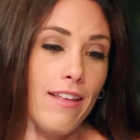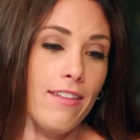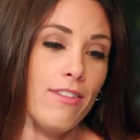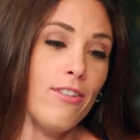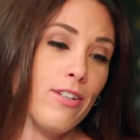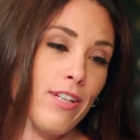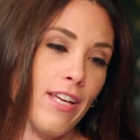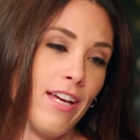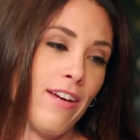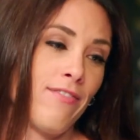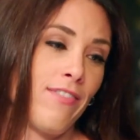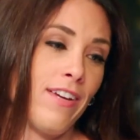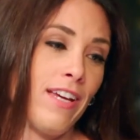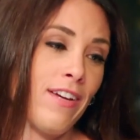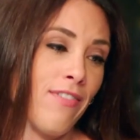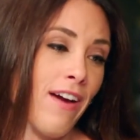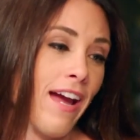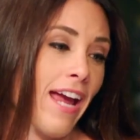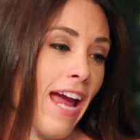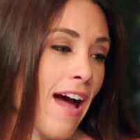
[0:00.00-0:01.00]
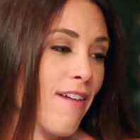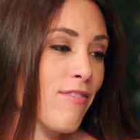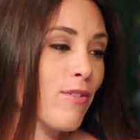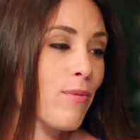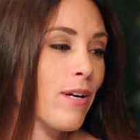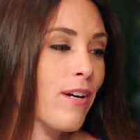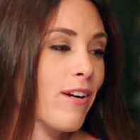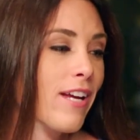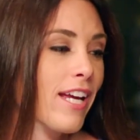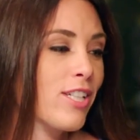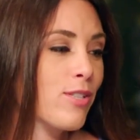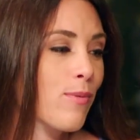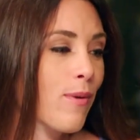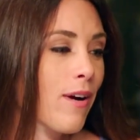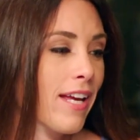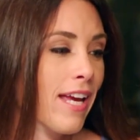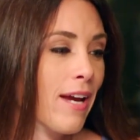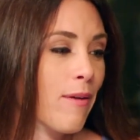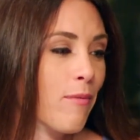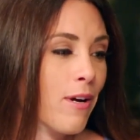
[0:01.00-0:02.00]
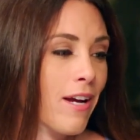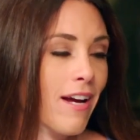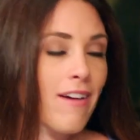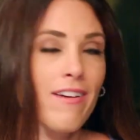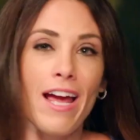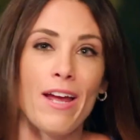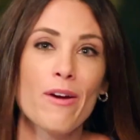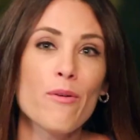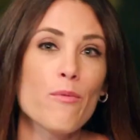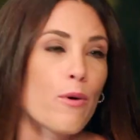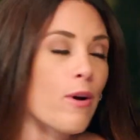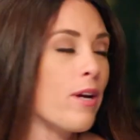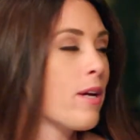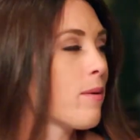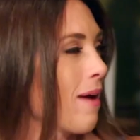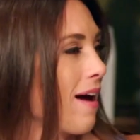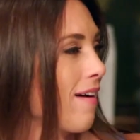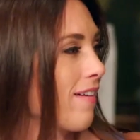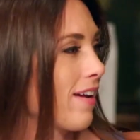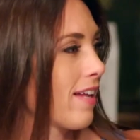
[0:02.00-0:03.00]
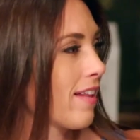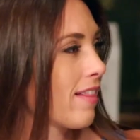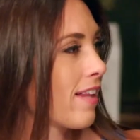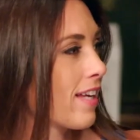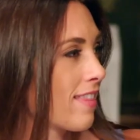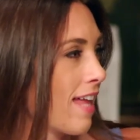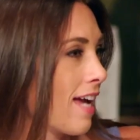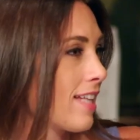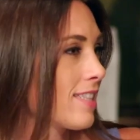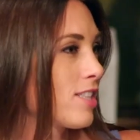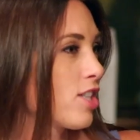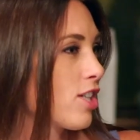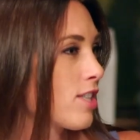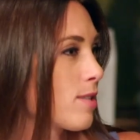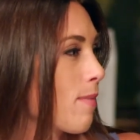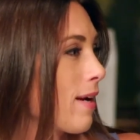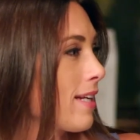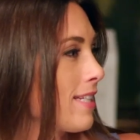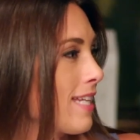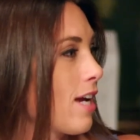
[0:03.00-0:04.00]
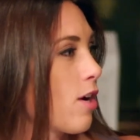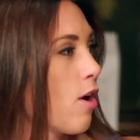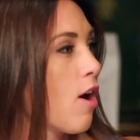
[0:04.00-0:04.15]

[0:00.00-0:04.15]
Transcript: look, if I have a rare occasion where I can't work out, I don't worry about it. Like, that's just my day